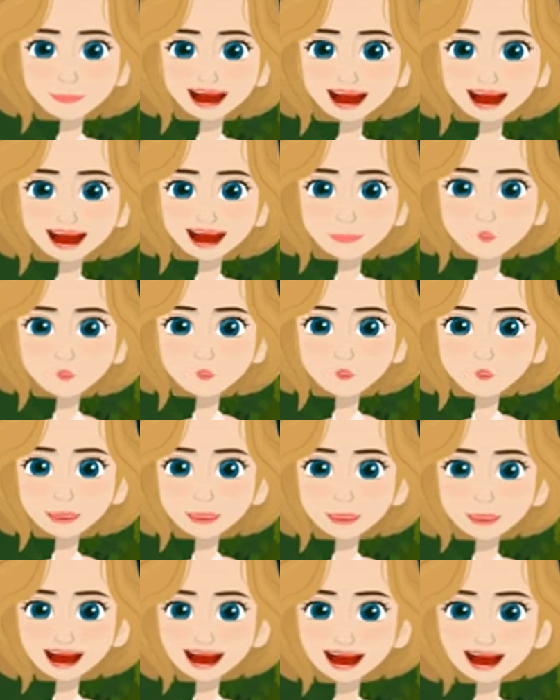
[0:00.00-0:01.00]
My
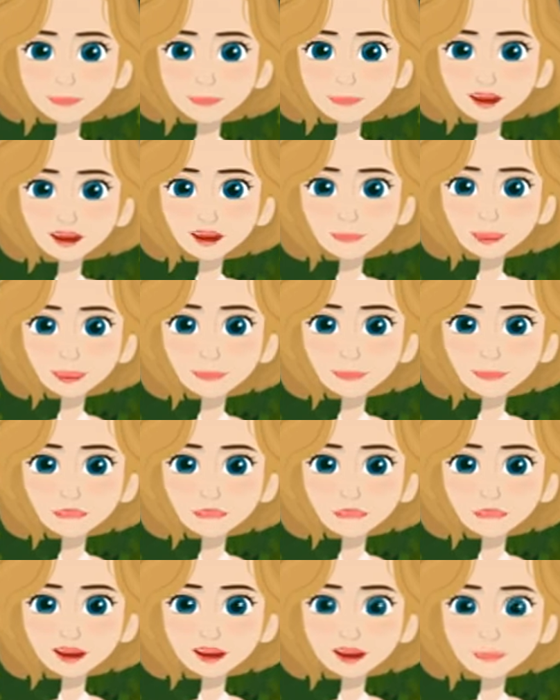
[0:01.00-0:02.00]
dog also does
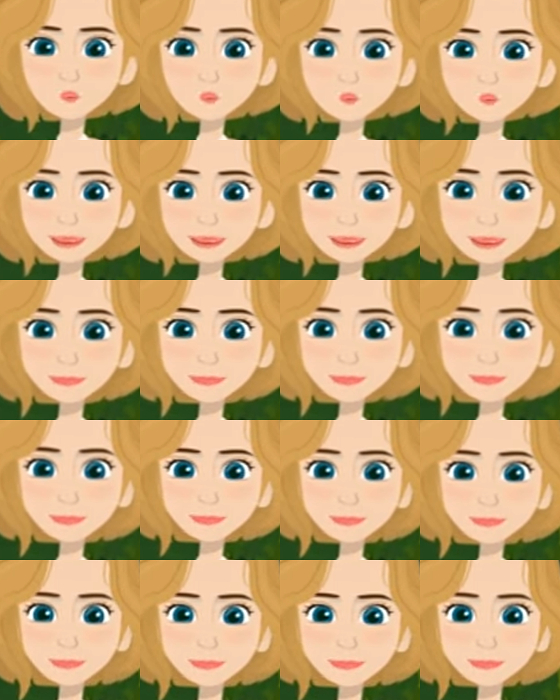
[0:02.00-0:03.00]
funny
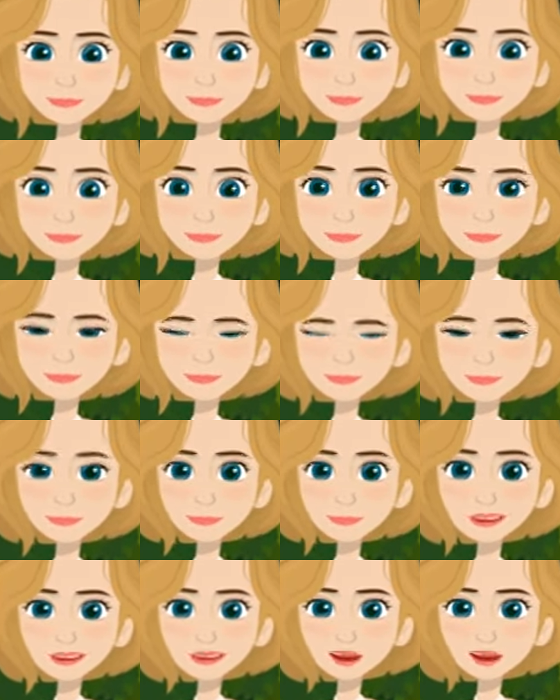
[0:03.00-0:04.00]
things.
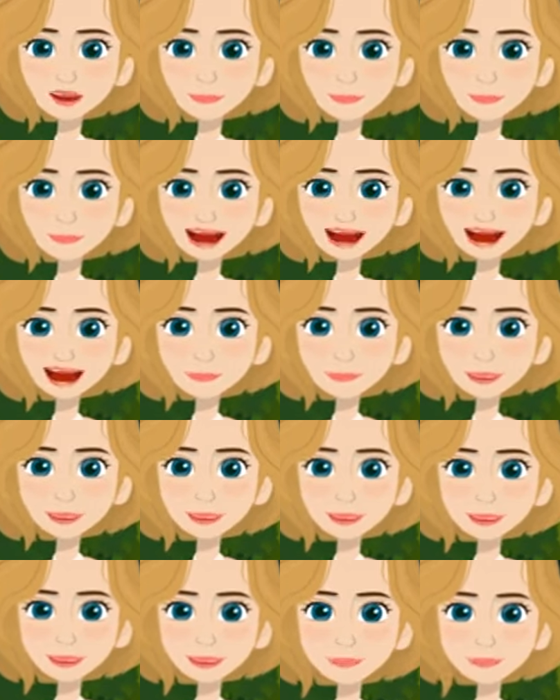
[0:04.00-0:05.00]
She's quite a
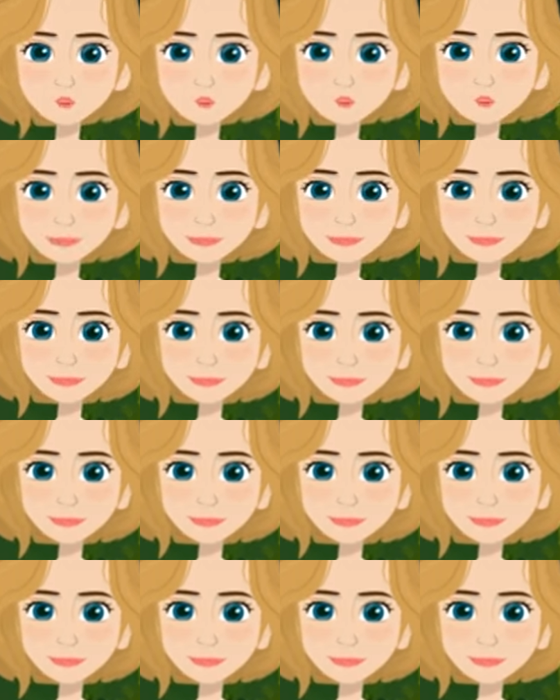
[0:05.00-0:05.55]
character.